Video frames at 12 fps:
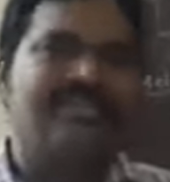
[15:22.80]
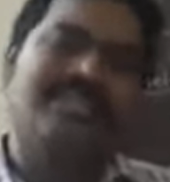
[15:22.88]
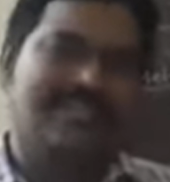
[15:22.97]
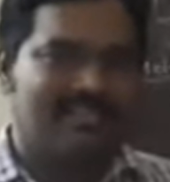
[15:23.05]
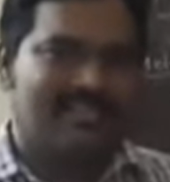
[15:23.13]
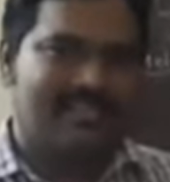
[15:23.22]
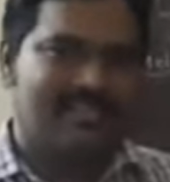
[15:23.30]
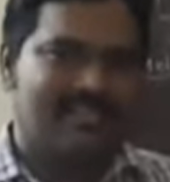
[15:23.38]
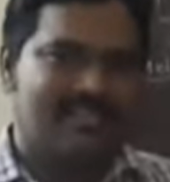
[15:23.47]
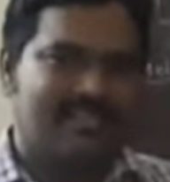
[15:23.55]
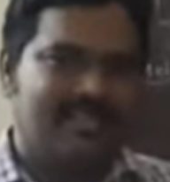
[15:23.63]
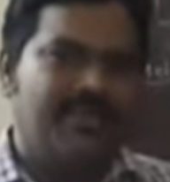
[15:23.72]
Celsius.
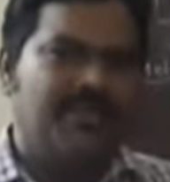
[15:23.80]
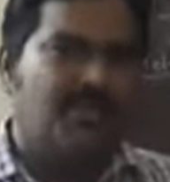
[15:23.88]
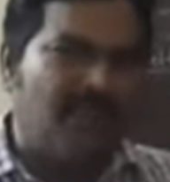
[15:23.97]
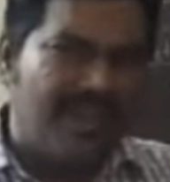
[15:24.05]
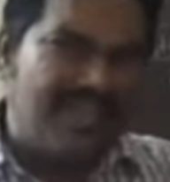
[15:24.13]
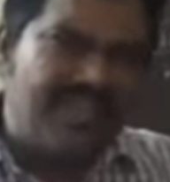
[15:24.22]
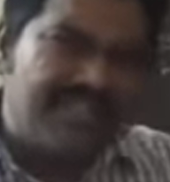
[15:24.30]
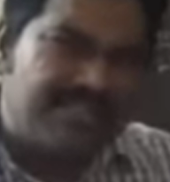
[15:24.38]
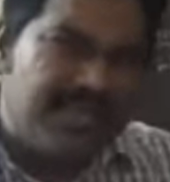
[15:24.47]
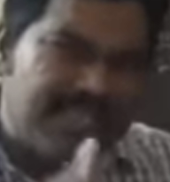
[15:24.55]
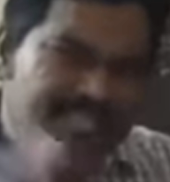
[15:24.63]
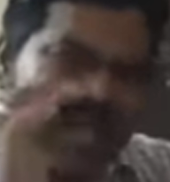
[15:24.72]
Why this
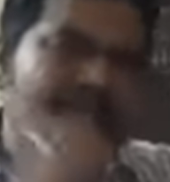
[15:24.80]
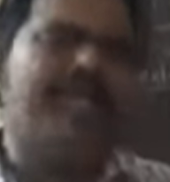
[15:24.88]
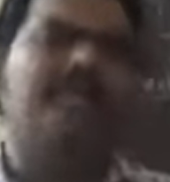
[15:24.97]
much high